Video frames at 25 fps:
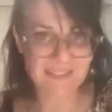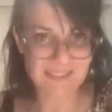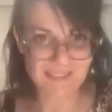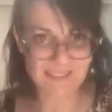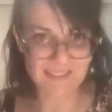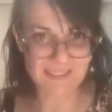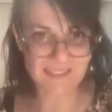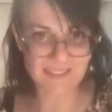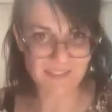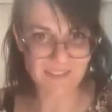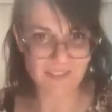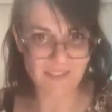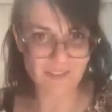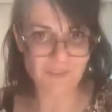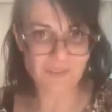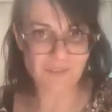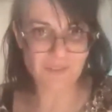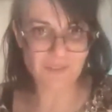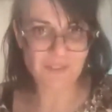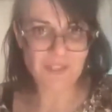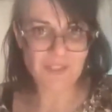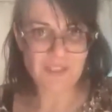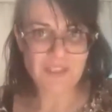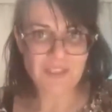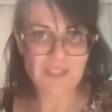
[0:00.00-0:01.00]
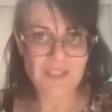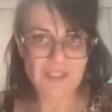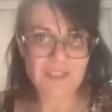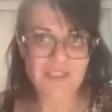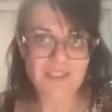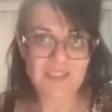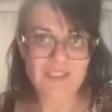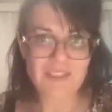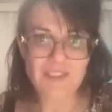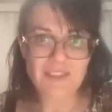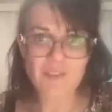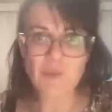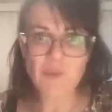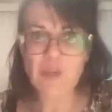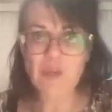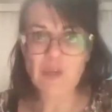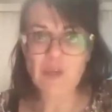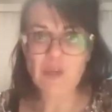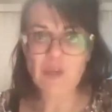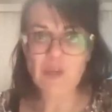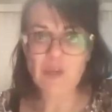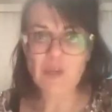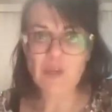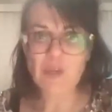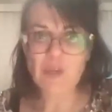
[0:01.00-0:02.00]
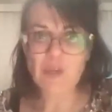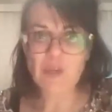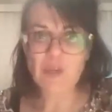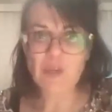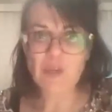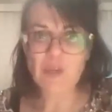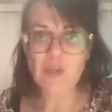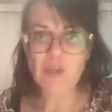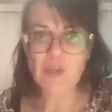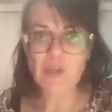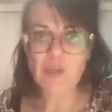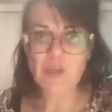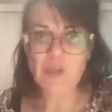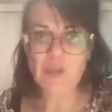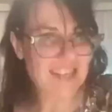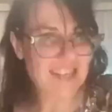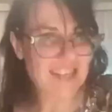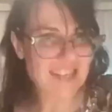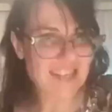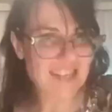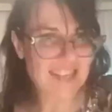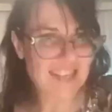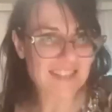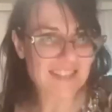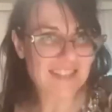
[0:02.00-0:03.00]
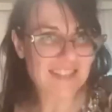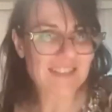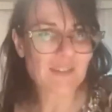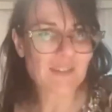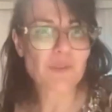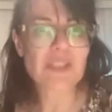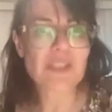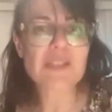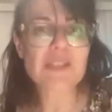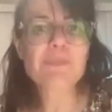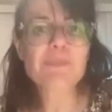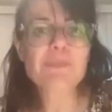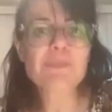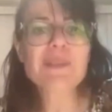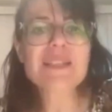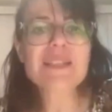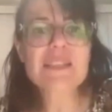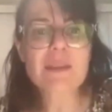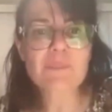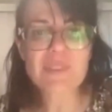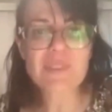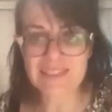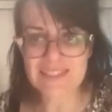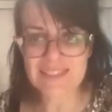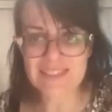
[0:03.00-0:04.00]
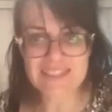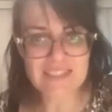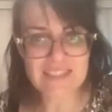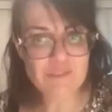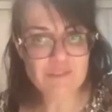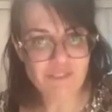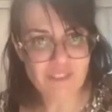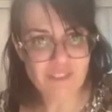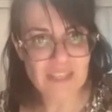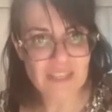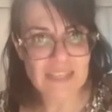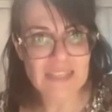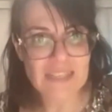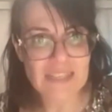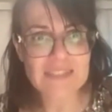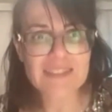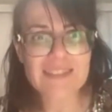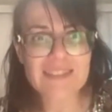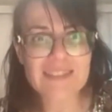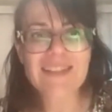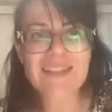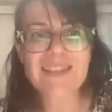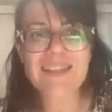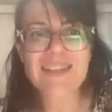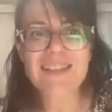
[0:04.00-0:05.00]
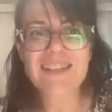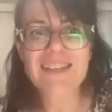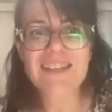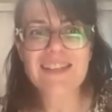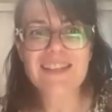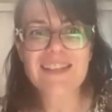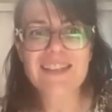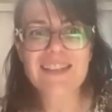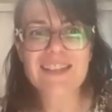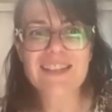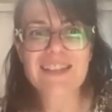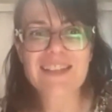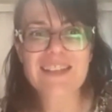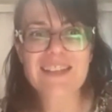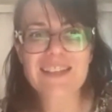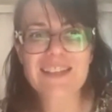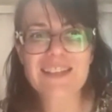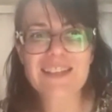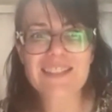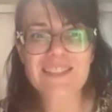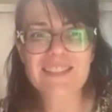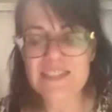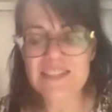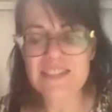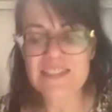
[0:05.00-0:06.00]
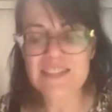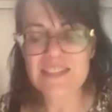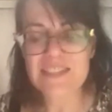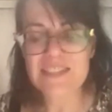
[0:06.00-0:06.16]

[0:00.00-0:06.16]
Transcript: what would be your take? Would it be something different in